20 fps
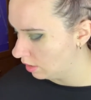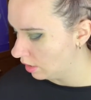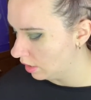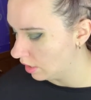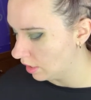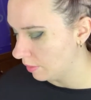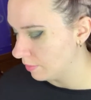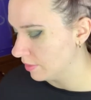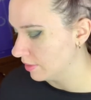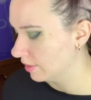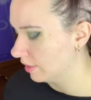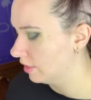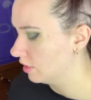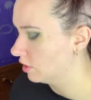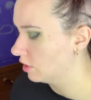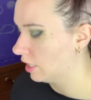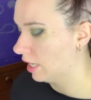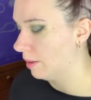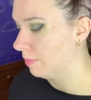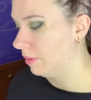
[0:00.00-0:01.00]
I'm just going to
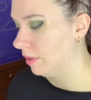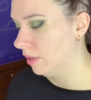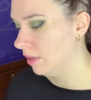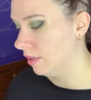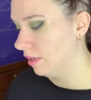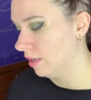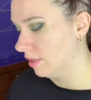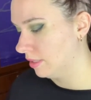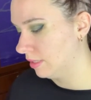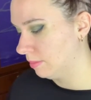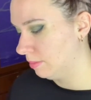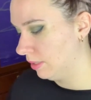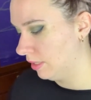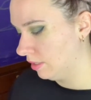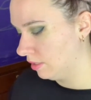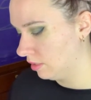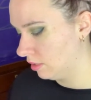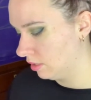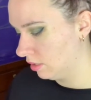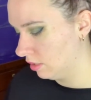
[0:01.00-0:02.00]
sharpen it a
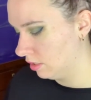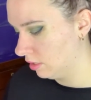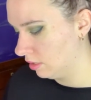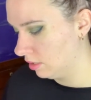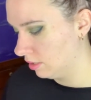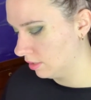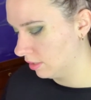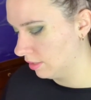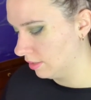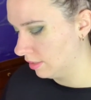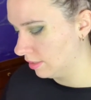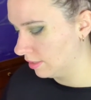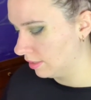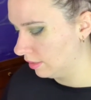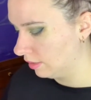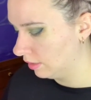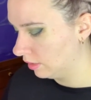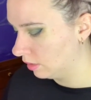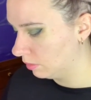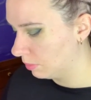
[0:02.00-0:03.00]
smidge just because it's a
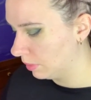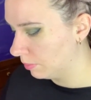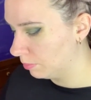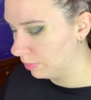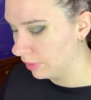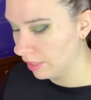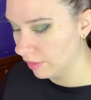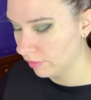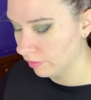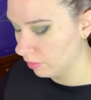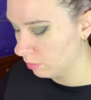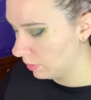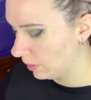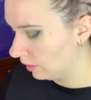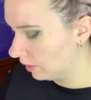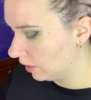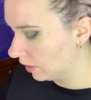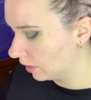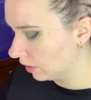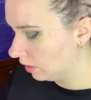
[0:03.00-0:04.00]
little bit blunt for my
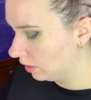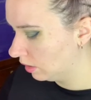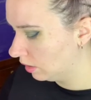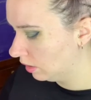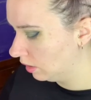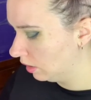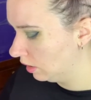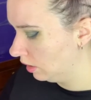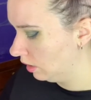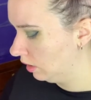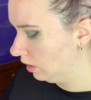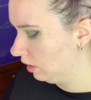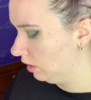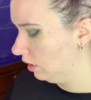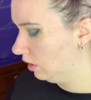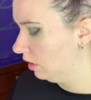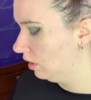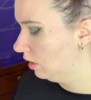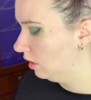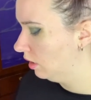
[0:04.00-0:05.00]
liking.
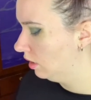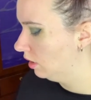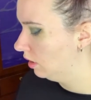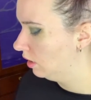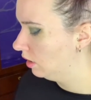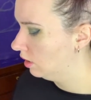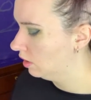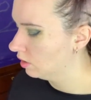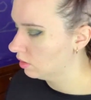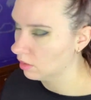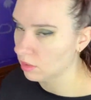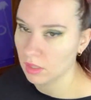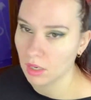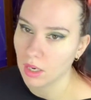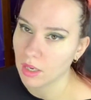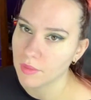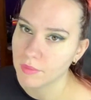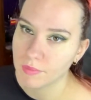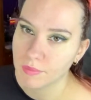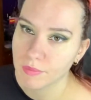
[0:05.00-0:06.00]
Alright.